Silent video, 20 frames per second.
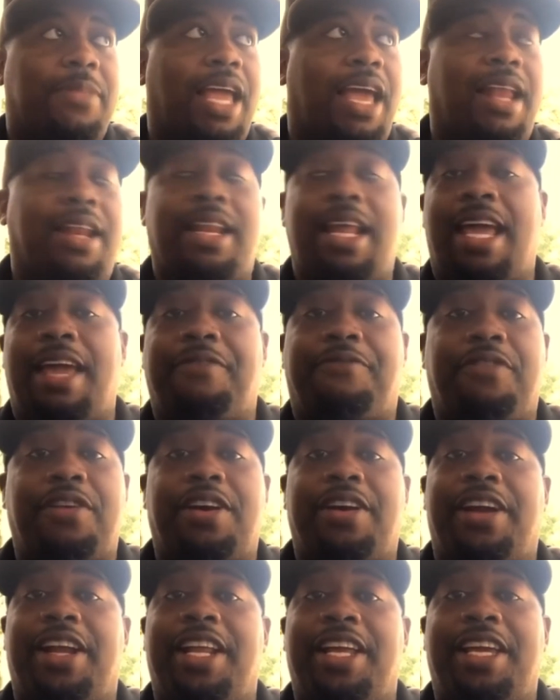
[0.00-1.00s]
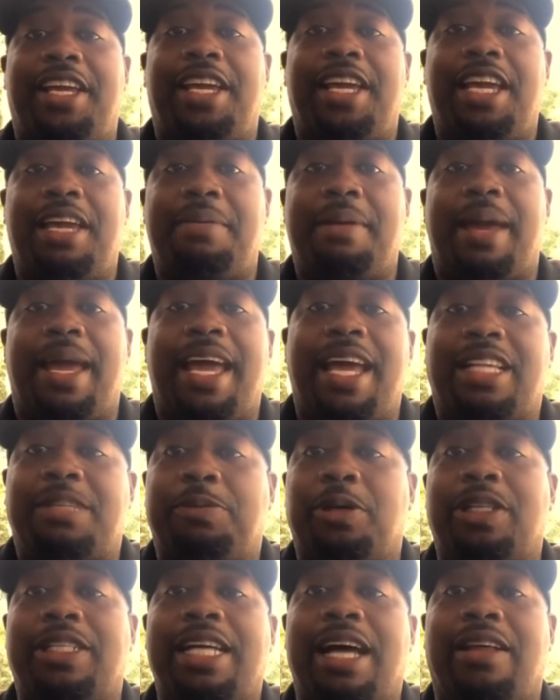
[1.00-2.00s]
and if there are any eBay
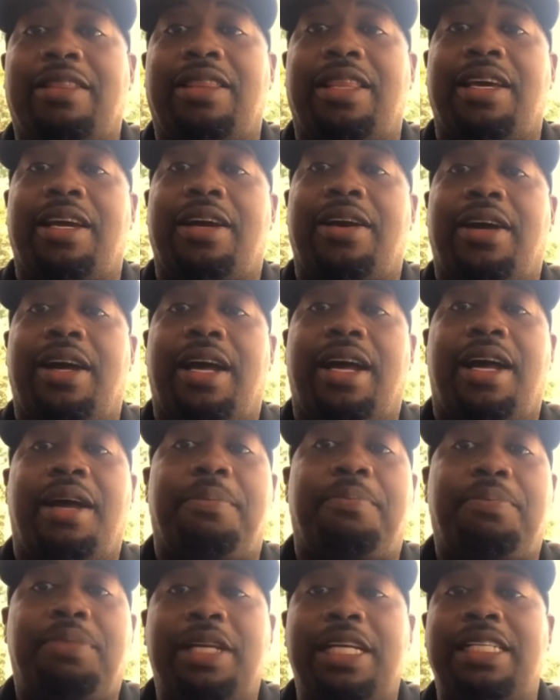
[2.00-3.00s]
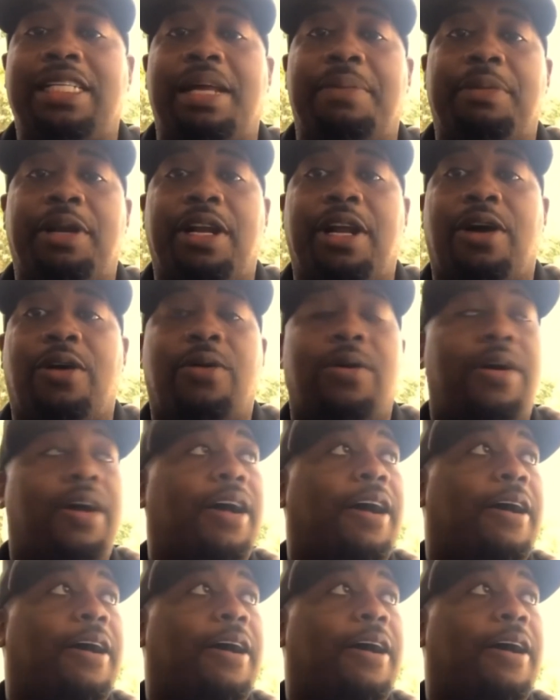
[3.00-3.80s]
experts out there, please let me know.